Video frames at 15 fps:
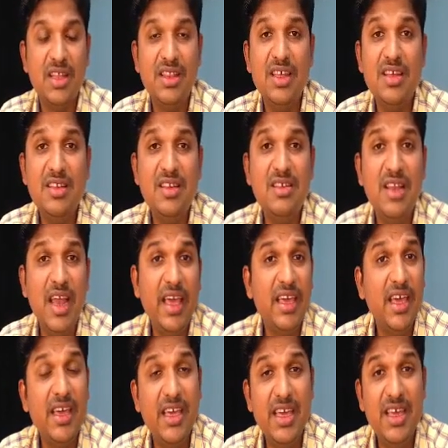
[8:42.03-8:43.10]
This is like
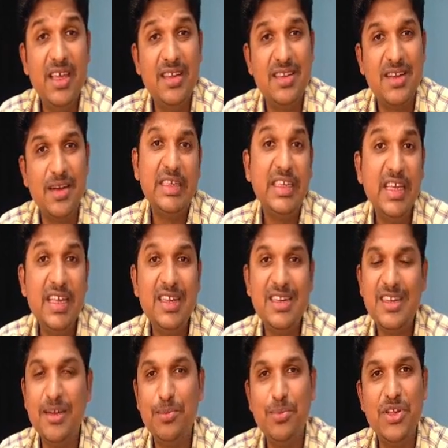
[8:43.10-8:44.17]
a key step. Key
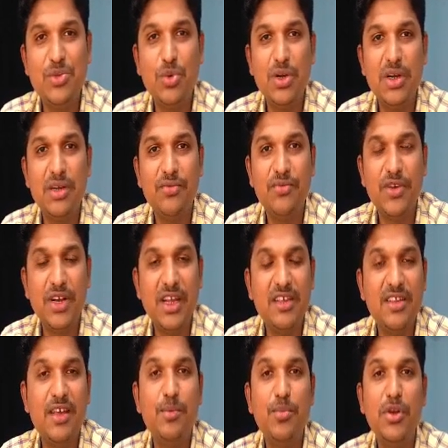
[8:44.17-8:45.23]
step means what? For
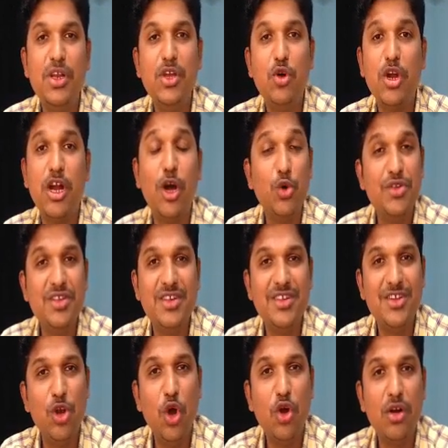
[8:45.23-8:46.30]
example, your house
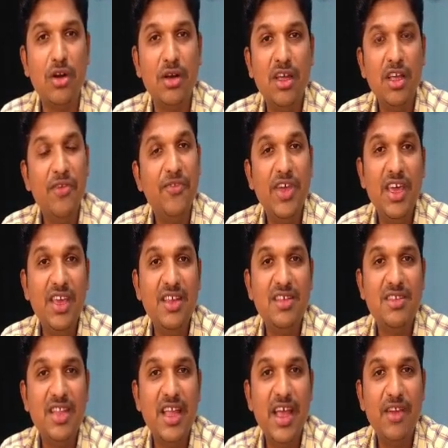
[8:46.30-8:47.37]
is locked. If key
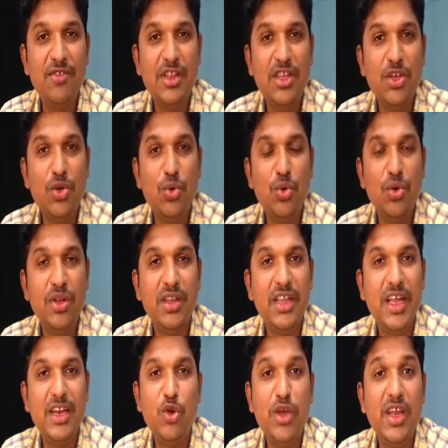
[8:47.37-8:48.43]
is there with you,
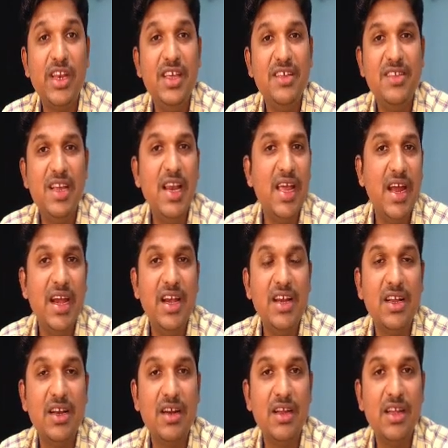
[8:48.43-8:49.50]
then you can easily
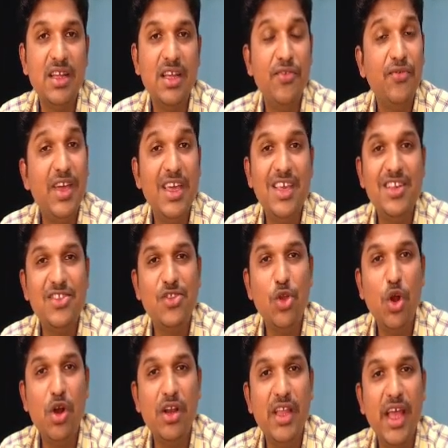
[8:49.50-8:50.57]
enter. If key is
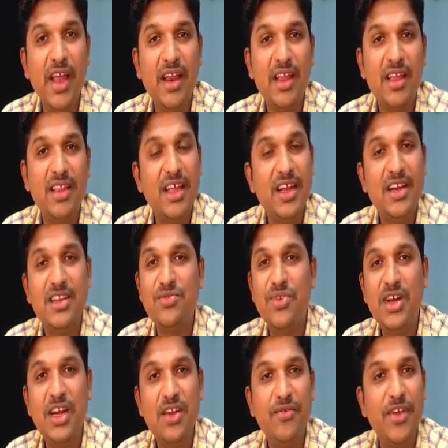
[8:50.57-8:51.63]
not there, then it is
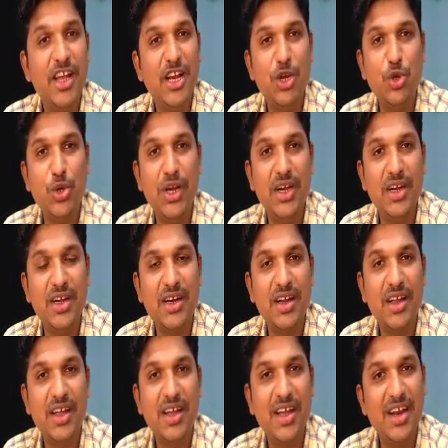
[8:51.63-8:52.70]
very difficult to enter.
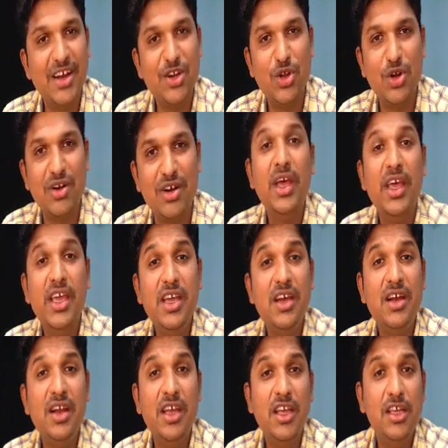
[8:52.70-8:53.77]
Correct or not?
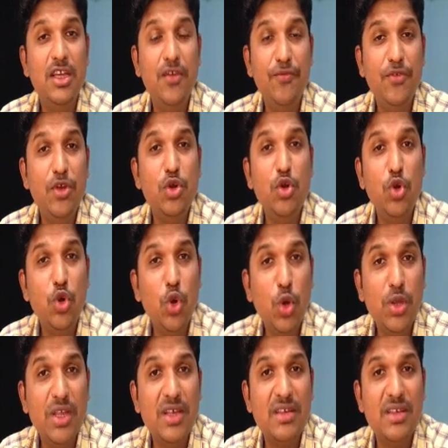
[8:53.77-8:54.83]
Here, if you know
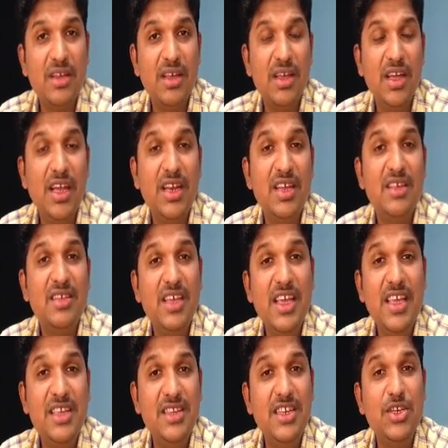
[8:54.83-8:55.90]
this, it is
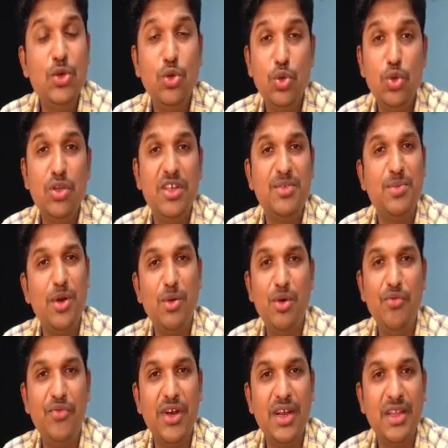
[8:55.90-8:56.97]
easy to do this
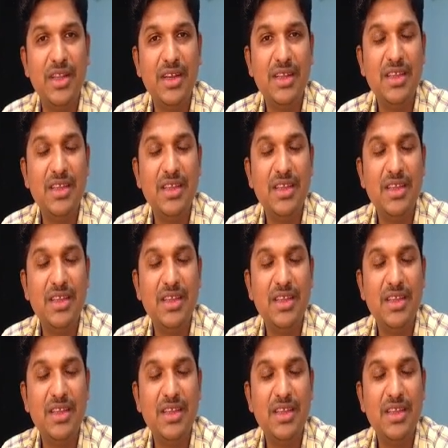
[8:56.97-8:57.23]
problem further.